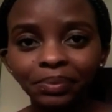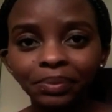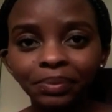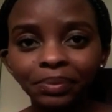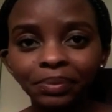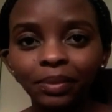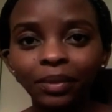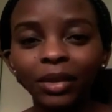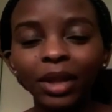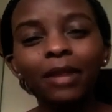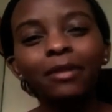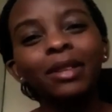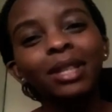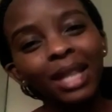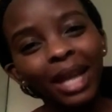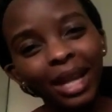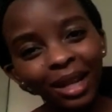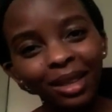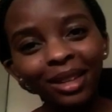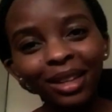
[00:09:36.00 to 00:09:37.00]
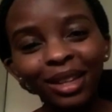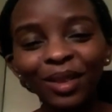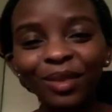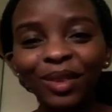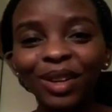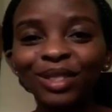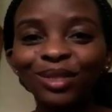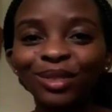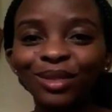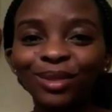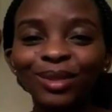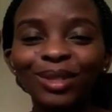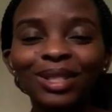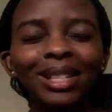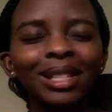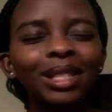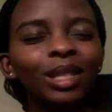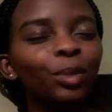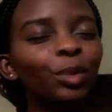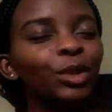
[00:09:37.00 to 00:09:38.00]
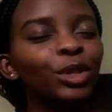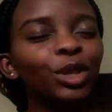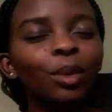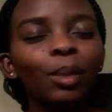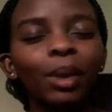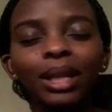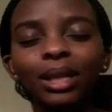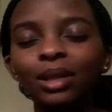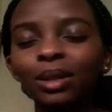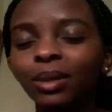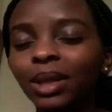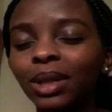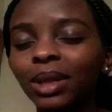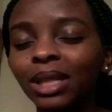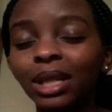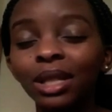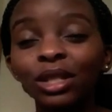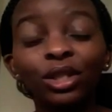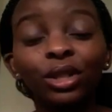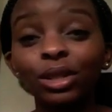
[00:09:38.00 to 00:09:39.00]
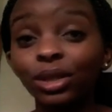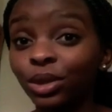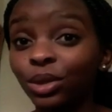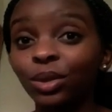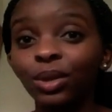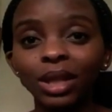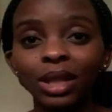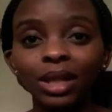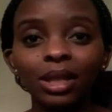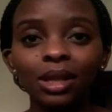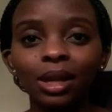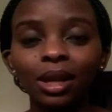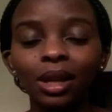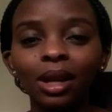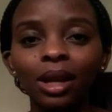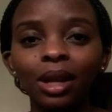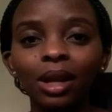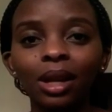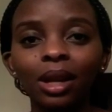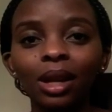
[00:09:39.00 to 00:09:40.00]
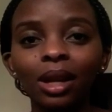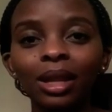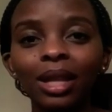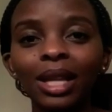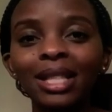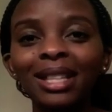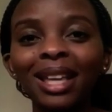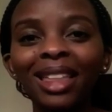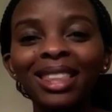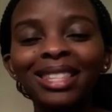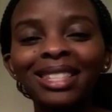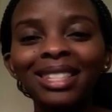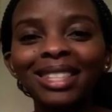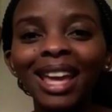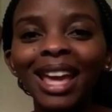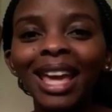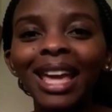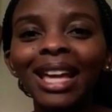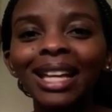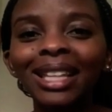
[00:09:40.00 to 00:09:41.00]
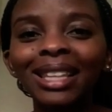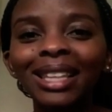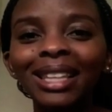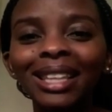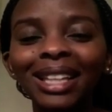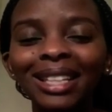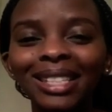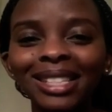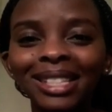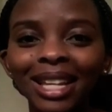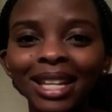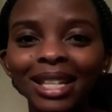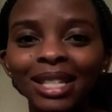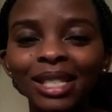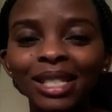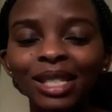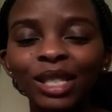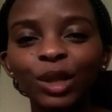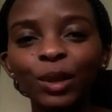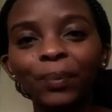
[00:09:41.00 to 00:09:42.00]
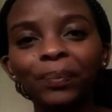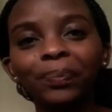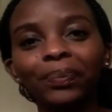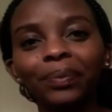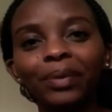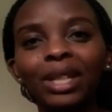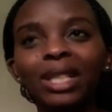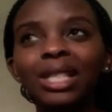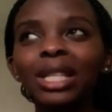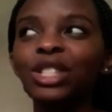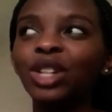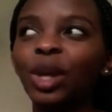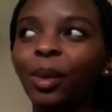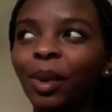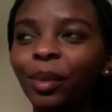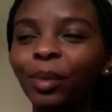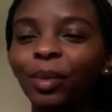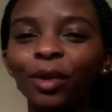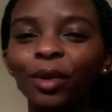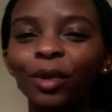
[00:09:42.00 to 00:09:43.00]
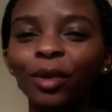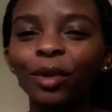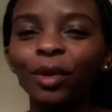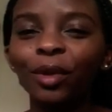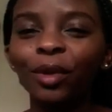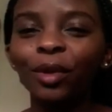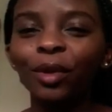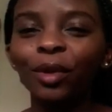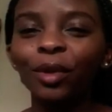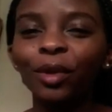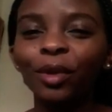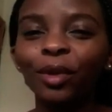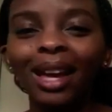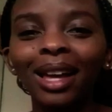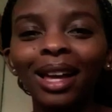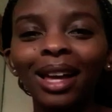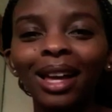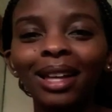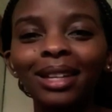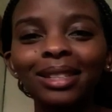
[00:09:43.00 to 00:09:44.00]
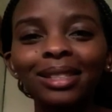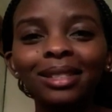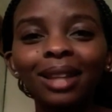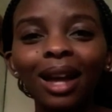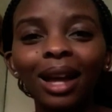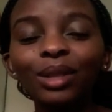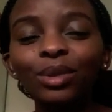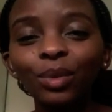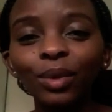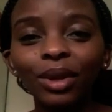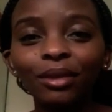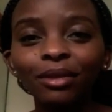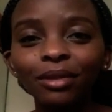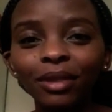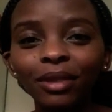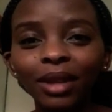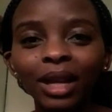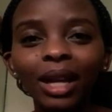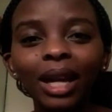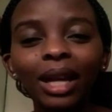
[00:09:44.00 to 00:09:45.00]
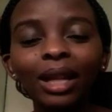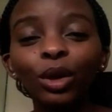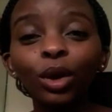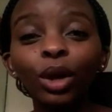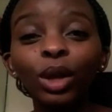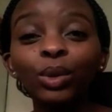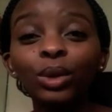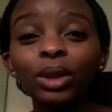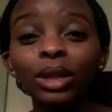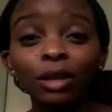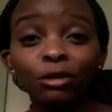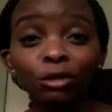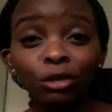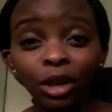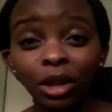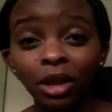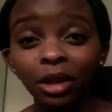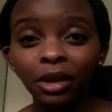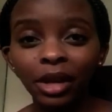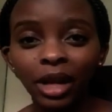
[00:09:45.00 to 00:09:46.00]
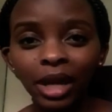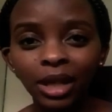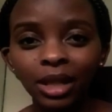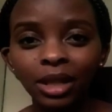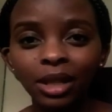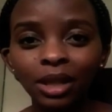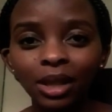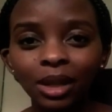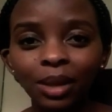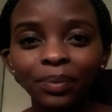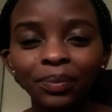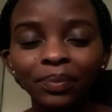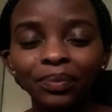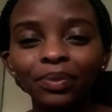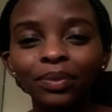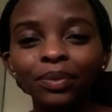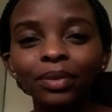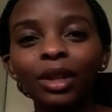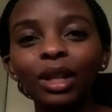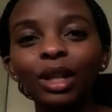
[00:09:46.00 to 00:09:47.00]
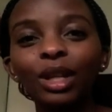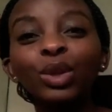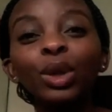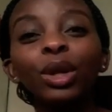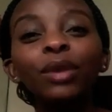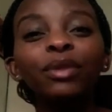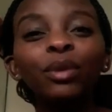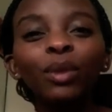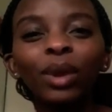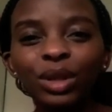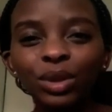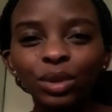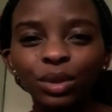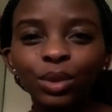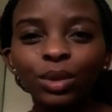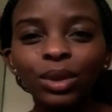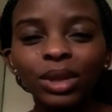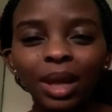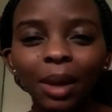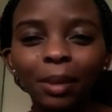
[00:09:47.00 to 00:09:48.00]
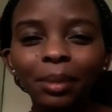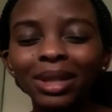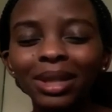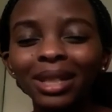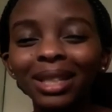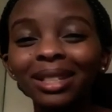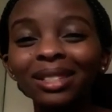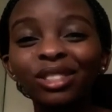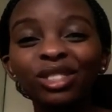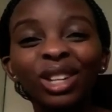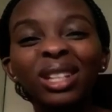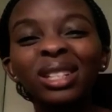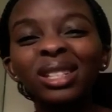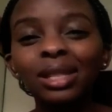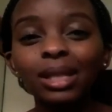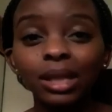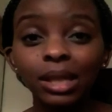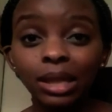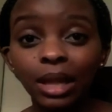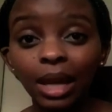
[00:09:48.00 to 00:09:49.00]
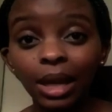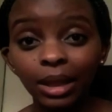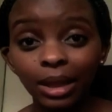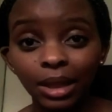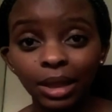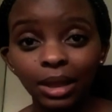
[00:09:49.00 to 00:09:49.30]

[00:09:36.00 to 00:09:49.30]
If there's anything you want to do, just put your mind to it and just do it. There's a saying that says, there's a German proverb that says, start weaving and God will give you the thread. So if you want to do something, just start.